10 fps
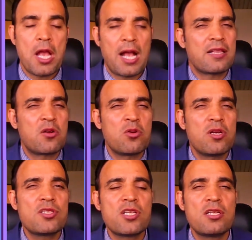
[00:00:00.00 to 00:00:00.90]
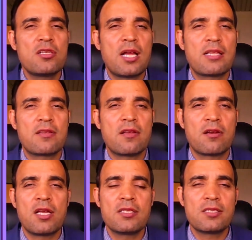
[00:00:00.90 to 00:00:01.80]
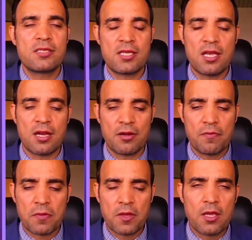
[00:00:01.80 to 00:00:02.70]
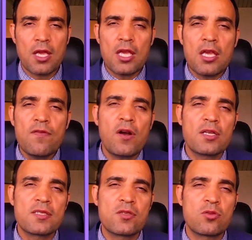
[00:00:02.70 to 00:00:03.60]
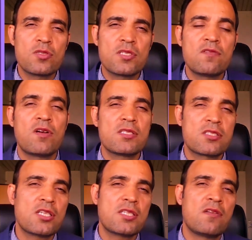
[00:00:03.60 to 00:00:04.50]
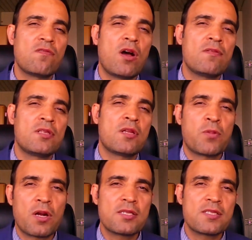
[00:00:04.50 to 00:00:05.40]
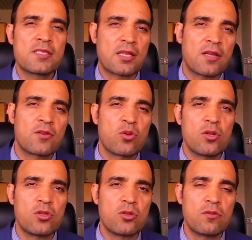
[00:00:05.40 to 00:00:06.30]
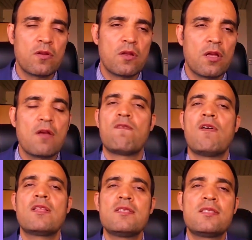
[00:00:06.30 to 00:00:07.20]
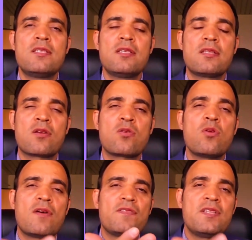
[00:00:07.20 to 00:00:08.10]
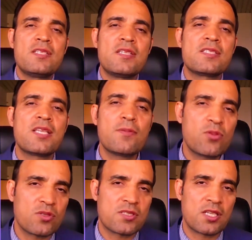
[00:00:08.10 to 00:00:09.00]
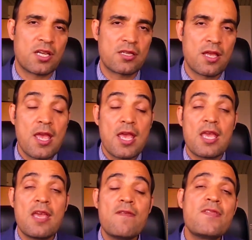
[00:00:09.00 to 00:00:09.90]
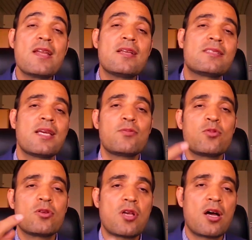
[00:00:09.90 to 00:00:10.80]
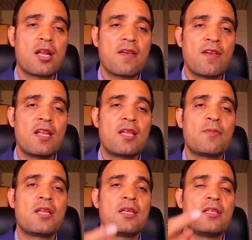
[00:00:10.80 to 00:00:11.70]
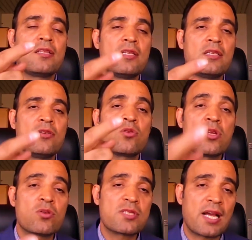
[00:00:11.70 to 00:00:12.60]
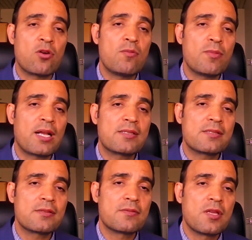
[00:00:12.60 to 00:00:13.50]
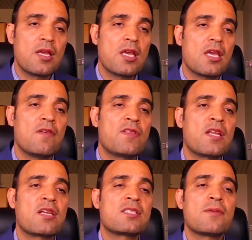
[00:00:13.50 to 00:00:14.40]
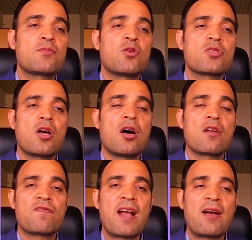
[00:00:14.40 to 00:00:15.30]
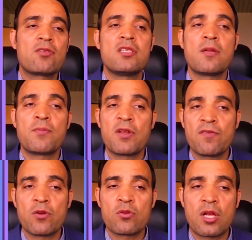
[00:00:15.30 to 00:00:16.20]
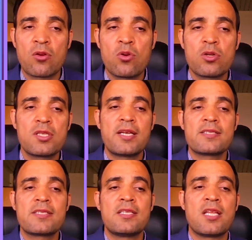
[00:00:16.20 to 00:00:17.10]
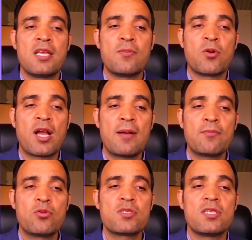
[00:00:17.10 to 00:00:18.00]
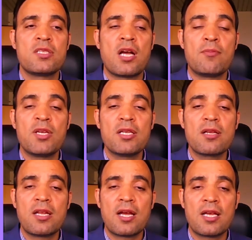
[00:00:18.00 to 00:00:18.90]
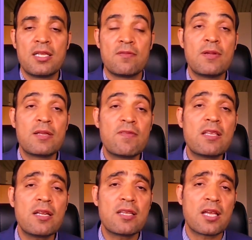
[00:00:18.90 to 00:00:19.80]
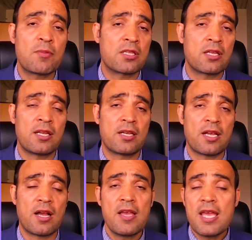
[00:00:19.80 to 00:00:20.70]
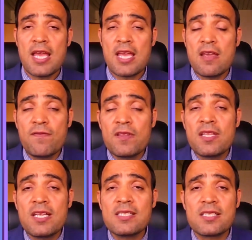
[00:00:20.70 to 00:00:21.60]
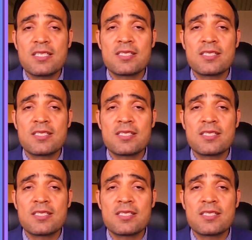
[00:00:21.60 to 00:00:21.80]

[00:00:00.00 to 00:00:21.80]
And the question that raised is here: if oxytocin was just involved in the process that I told you, what is the role of these receptors here? If the receptors are available in the nucleus accumbens, if the receptors are found in the prefrontal cortex, in the hippocampus, in the amygdala, in the ventral tegmental area, if these